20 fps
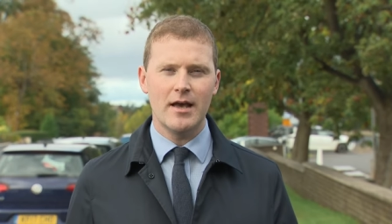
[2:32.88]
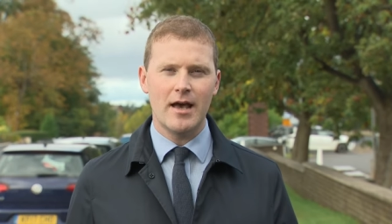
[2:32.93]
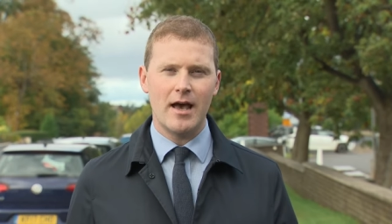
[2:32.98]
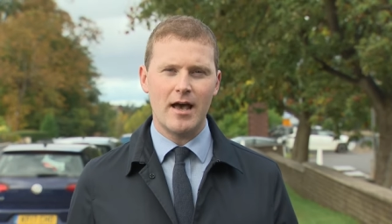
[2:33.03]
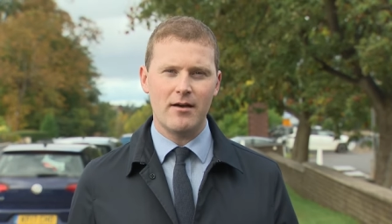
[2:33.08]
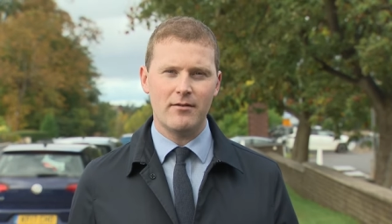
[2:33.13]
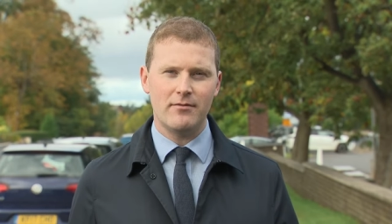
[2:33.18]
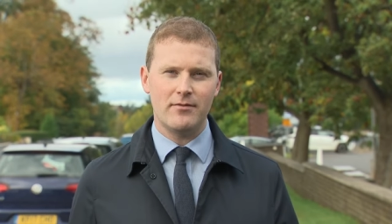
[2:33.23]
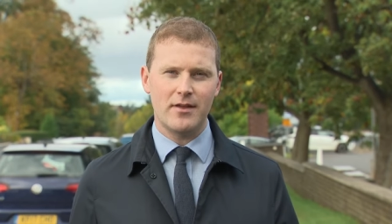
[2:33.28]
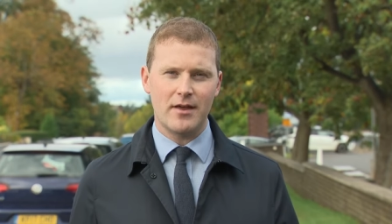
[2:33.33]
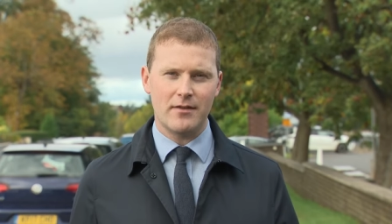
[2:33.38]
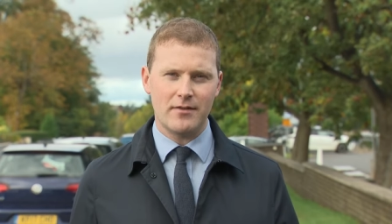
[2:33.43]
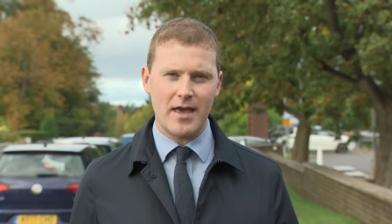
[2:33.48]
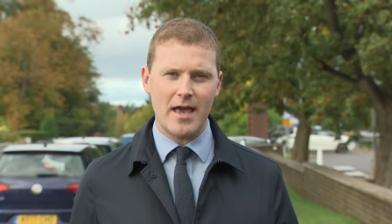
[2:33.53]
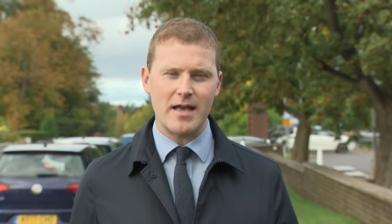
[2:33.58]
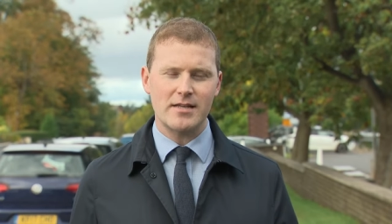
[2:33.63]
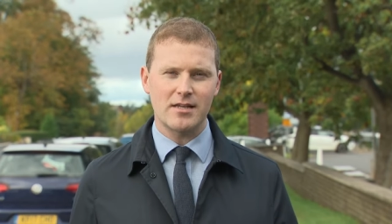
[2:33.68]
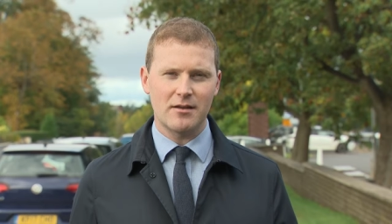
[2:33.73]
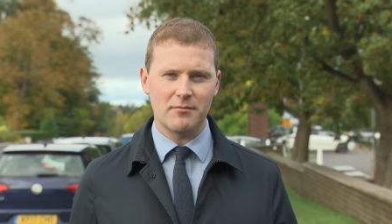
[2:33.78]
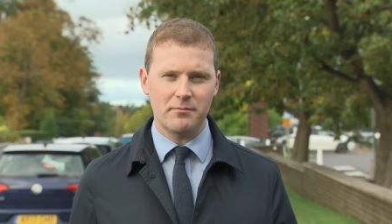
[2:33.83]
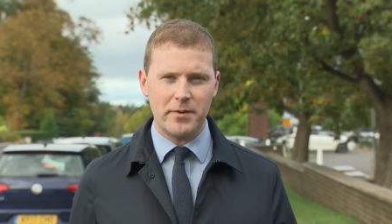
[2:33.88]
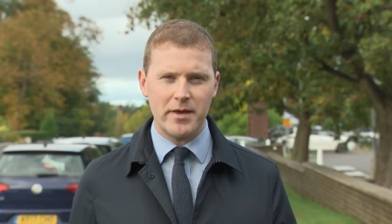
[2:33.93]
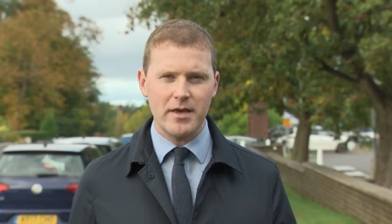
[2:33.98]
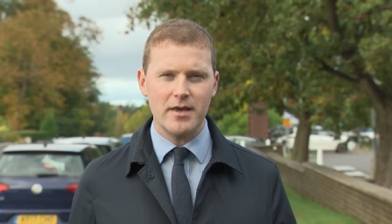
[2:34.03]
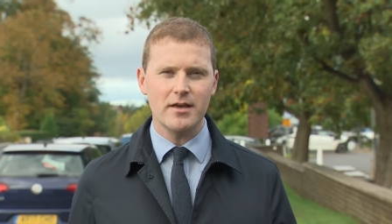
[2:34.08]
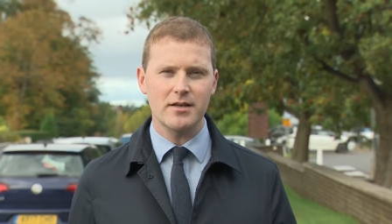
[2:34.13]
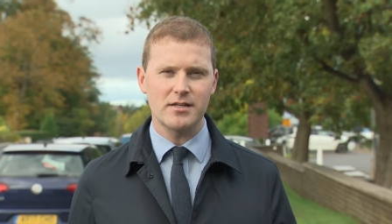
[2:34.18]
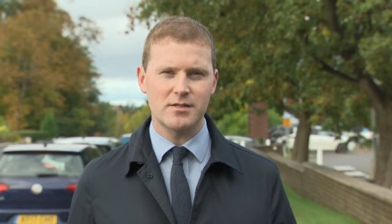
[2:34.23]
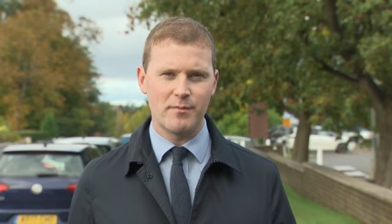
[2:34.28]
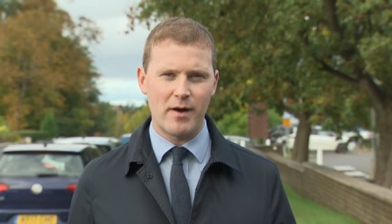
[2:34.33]
uh, that the
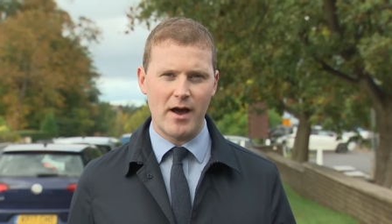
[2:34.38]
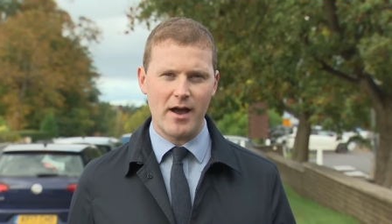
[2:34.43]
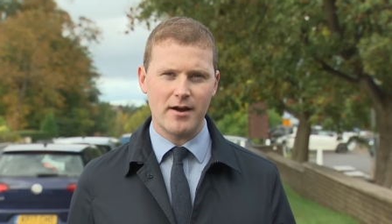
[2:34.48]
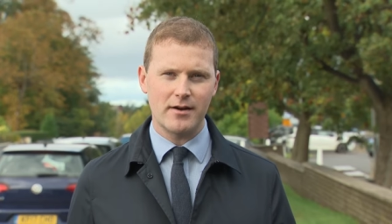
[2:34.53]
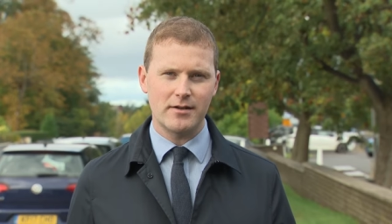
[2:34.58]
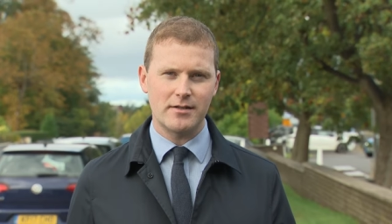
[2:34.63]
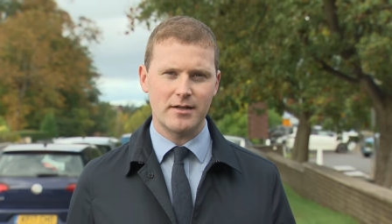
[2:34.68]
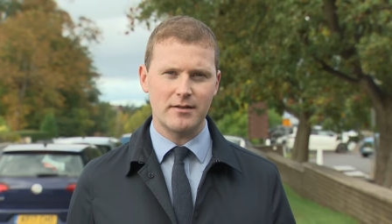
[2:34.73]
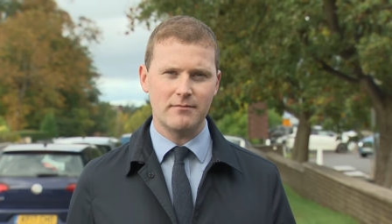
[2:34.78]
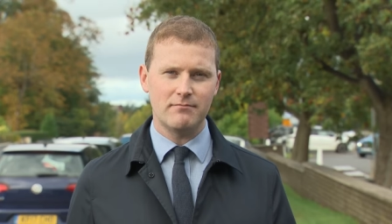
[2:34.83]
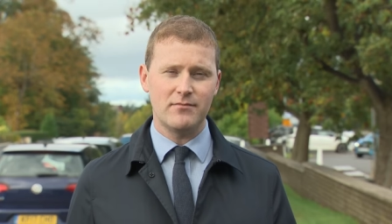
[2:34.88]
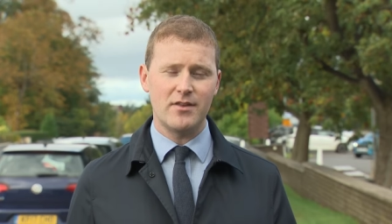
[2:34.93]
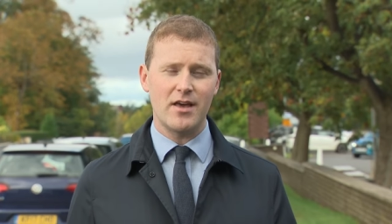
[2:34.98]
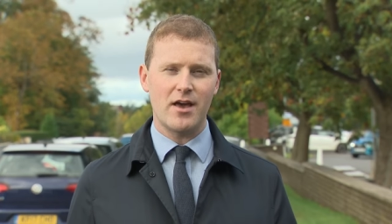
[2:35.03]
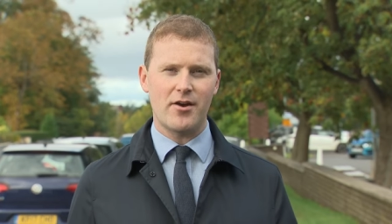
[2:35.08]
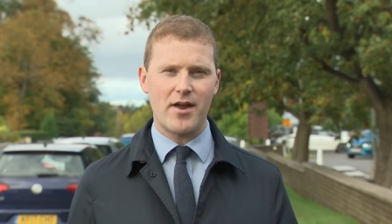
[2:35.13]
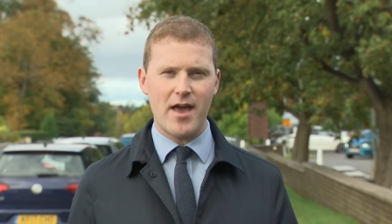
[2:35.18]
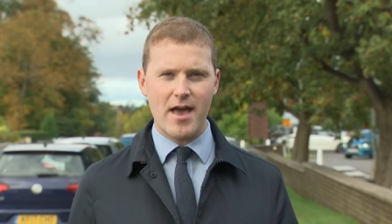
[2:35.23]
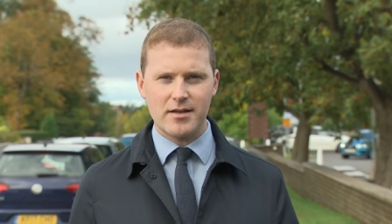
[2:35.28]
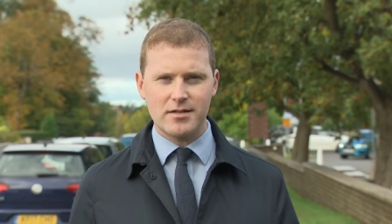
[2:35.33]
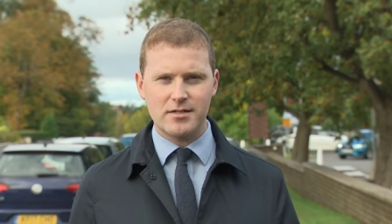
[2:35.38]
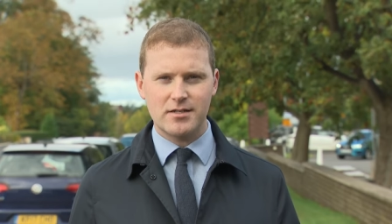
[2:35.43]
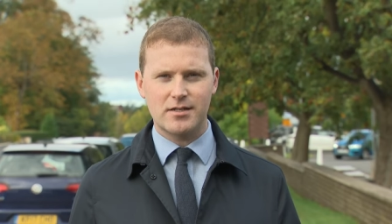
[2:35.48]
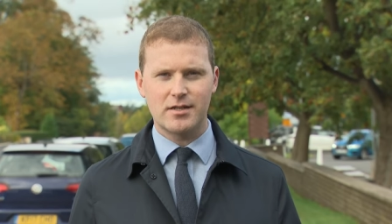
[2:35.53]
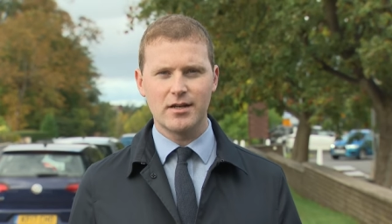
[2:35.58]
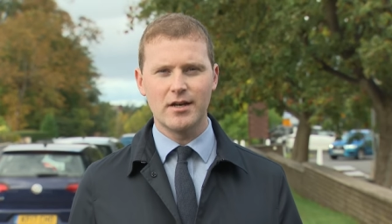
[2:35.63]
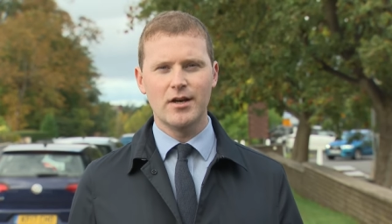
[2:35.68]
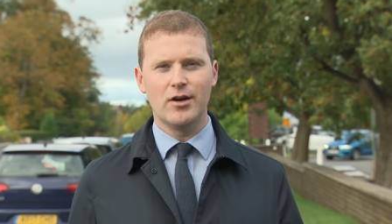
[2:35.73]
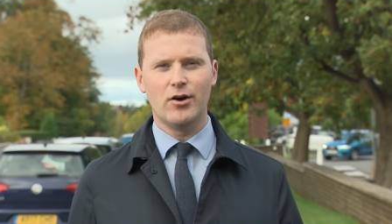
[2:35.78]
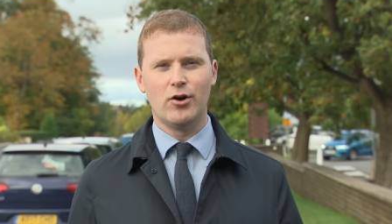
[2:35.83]
SNP is mired in, the
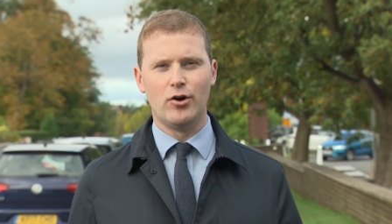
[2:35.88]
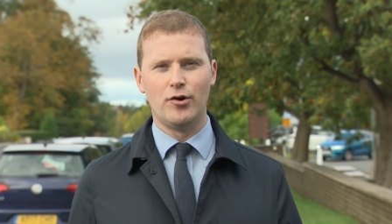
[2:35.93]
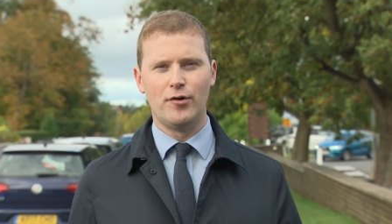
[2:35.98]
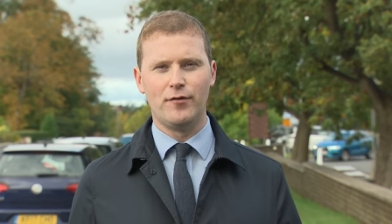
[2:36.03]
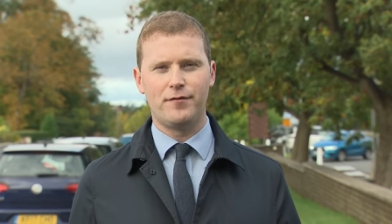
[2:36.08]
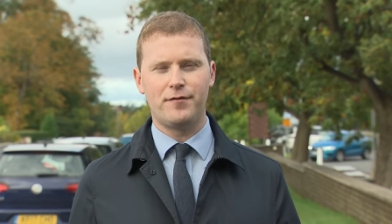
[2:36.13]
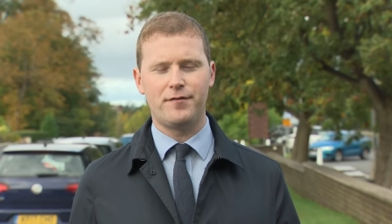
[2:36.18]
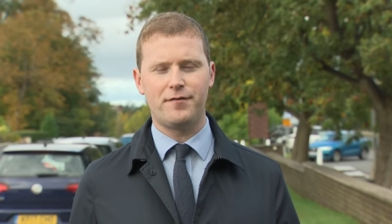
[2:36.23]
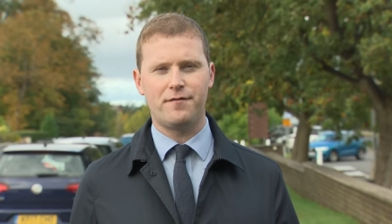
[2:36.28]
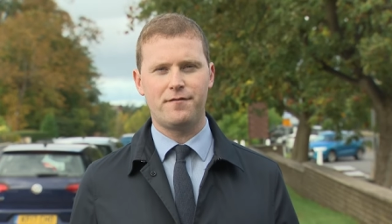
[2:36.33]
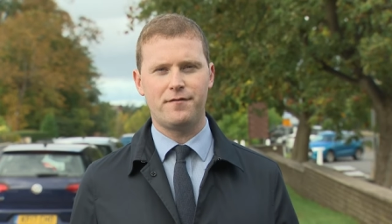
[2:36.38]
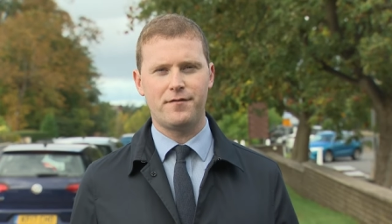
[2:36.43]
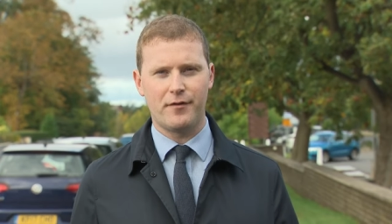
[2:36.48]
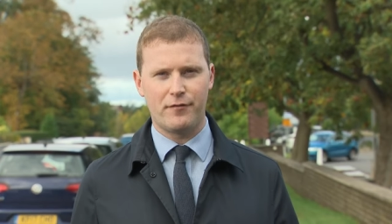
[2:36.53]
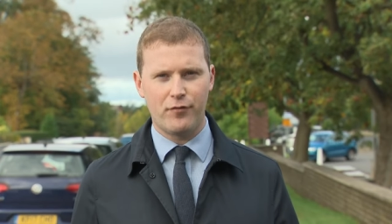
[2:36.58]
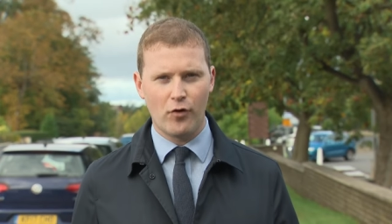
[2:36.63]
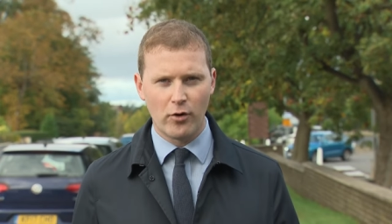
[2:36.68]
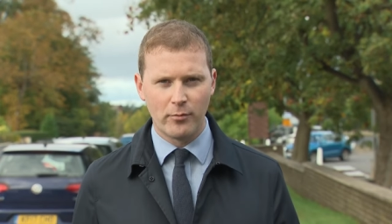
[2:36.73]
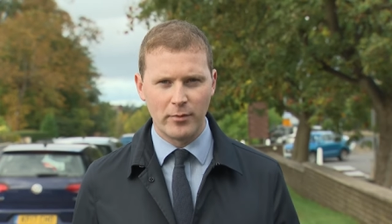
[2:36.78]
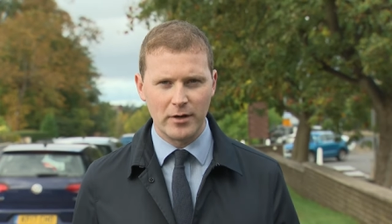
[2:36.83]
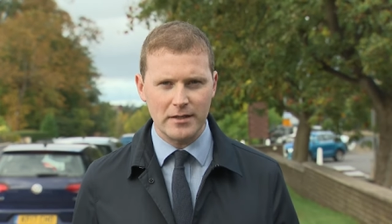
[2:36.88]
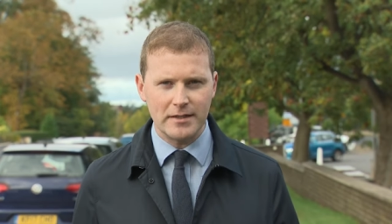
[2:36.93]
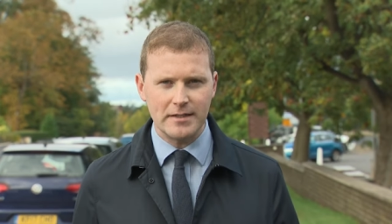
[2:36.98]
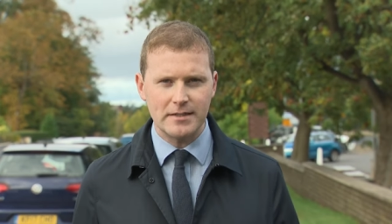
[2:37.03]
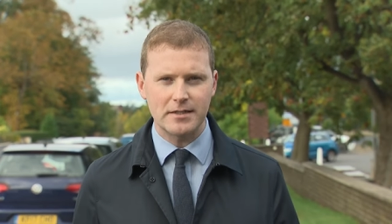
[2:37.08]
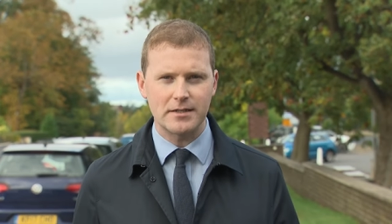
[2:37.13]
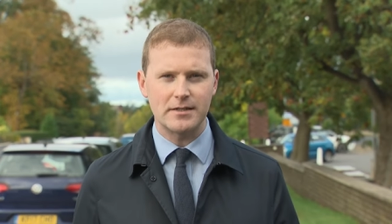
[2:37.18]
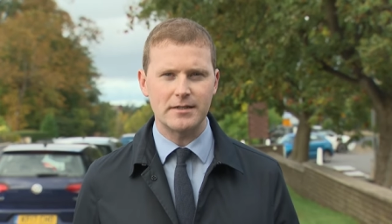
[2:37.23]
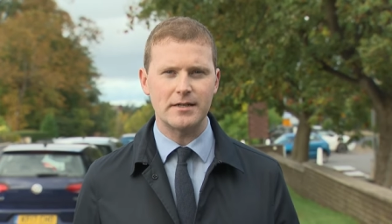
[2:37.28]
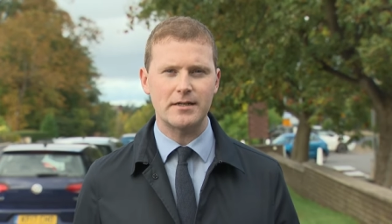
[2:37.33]
arrest of the former
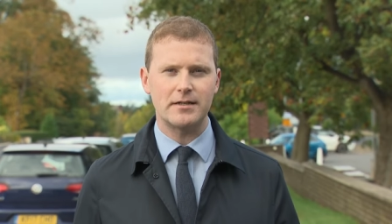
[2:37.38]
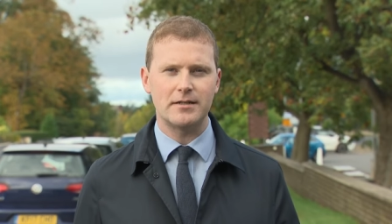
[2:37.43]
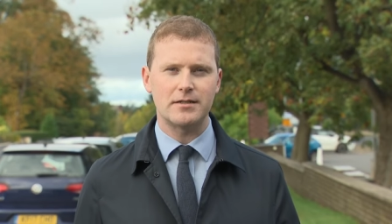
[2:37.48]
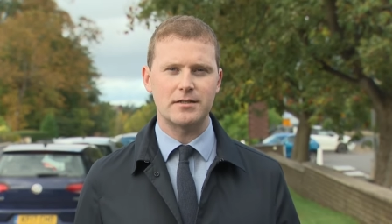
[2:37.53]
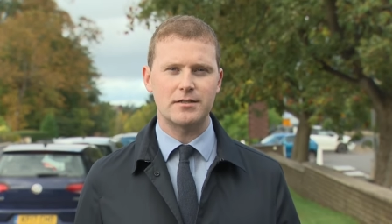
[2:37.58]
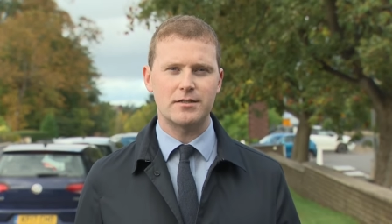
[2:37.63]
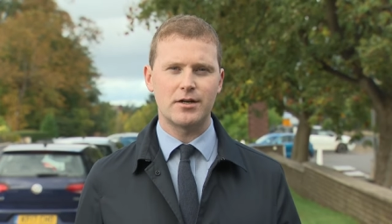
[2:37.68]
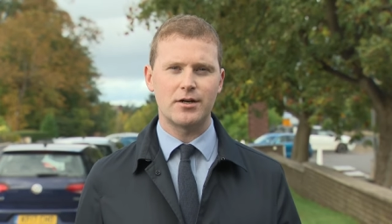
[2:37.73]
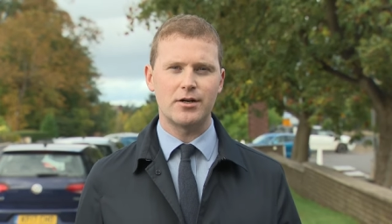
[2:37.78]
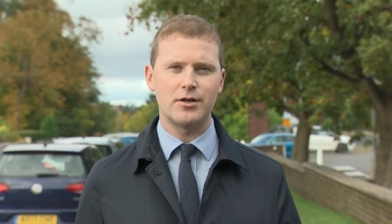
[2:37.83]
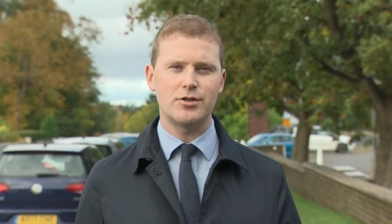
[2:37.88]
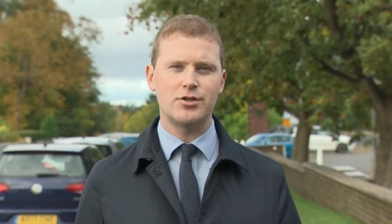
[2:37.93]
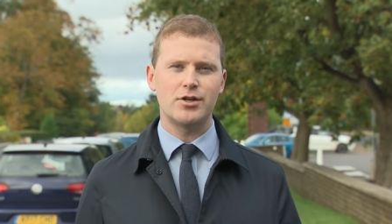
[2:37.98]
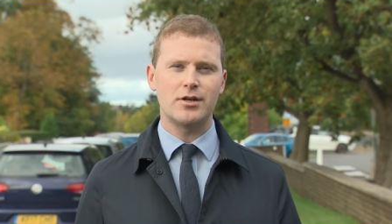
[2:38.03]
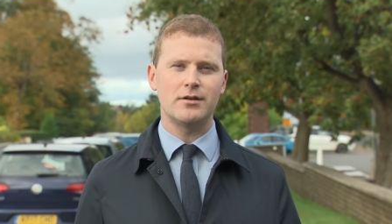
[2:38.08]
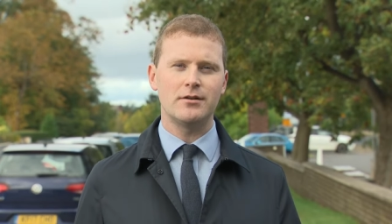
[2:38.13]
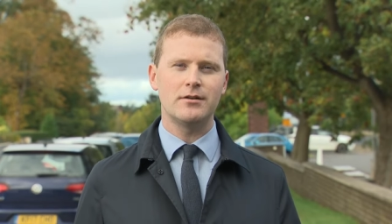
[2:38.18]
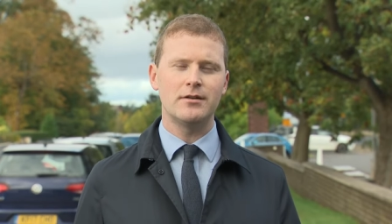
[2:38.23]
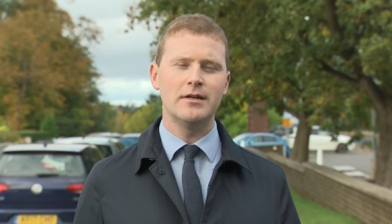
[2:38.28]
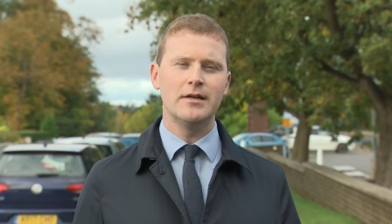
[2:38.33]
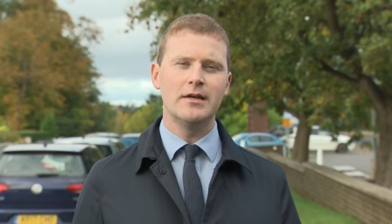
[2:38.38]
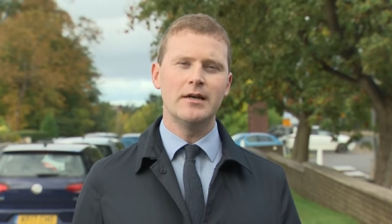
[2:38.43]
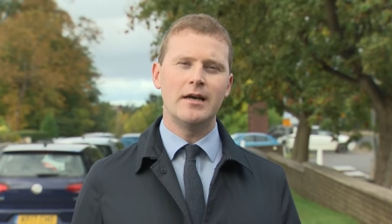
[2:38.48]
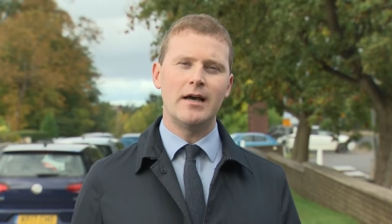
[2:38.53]
leader, Nicola Sturgeon,